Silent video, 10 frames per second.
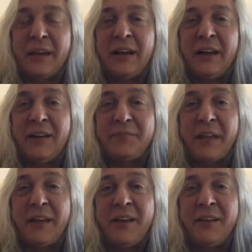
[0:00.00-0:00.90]
Uh,
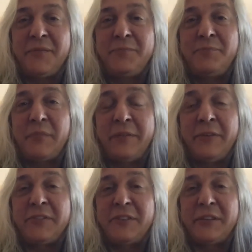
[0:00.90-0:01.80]
and
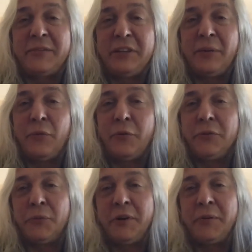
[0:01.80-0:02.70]
events like VMworld, where